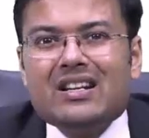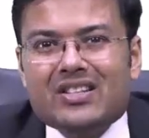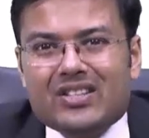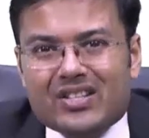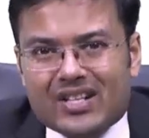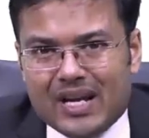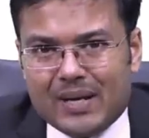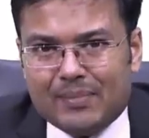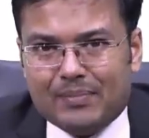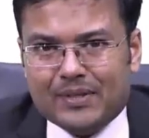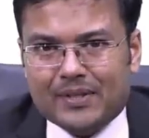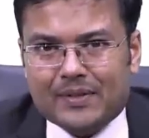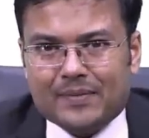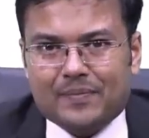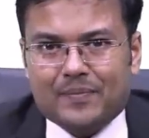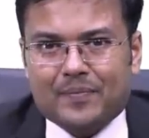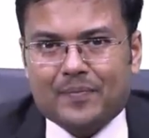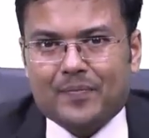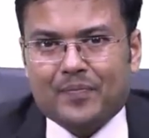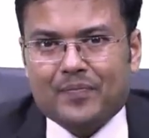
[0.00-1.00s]
drapes.
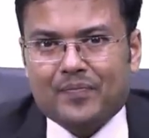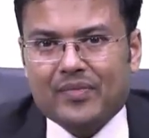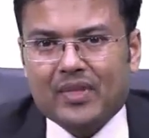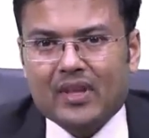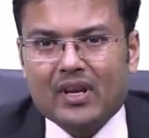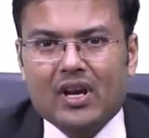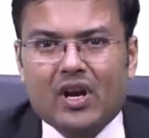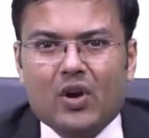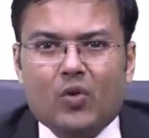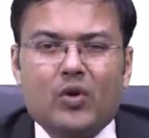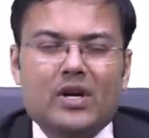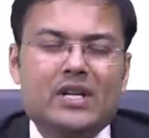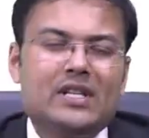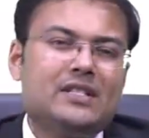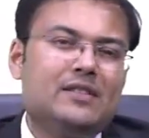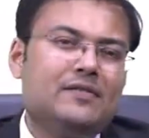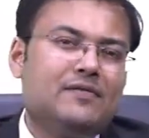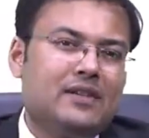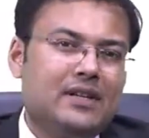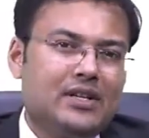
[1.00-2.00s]
What is
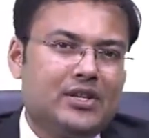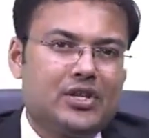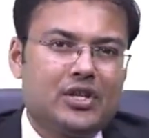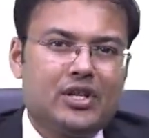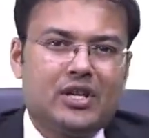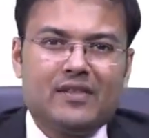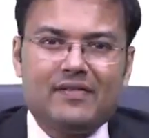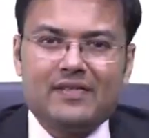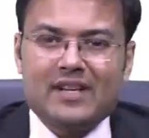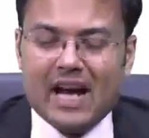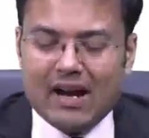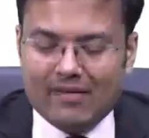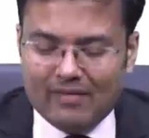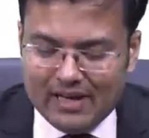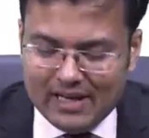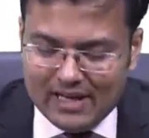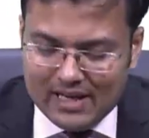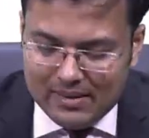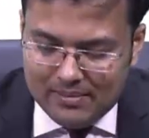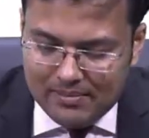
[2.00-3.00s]
the function of
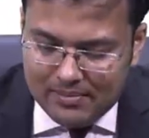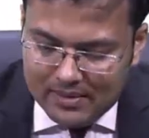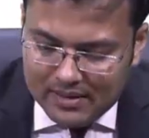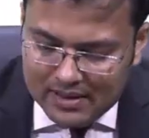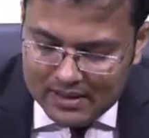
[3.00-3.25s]
towel clip?